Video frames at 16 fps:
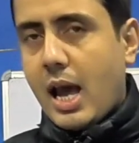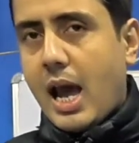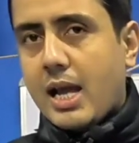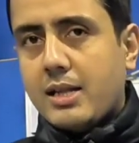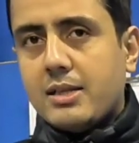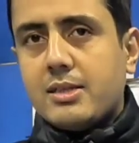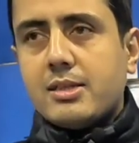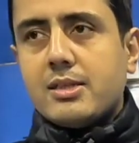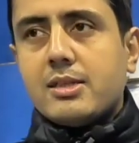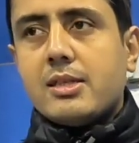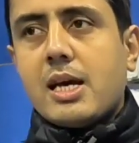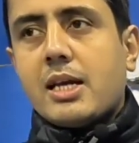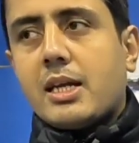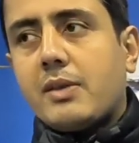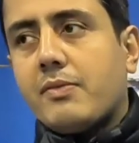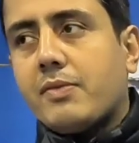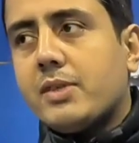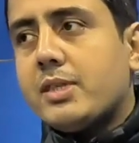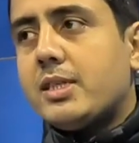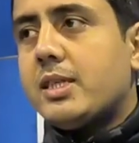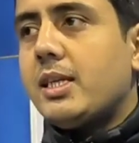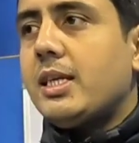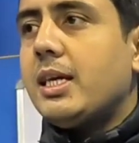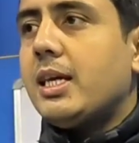answers are given
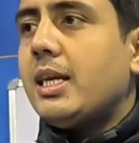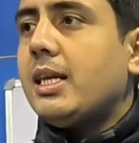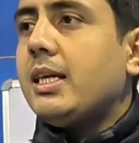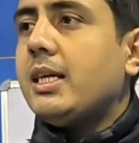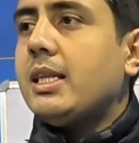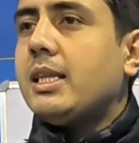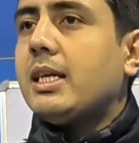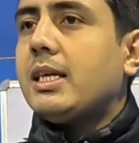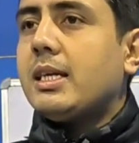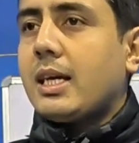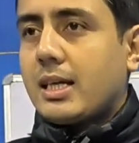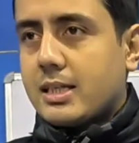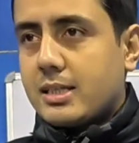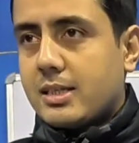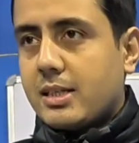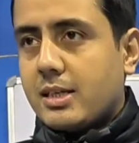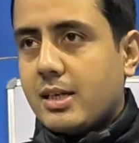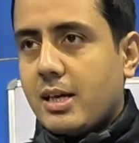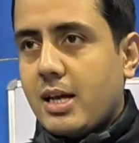serially in the text,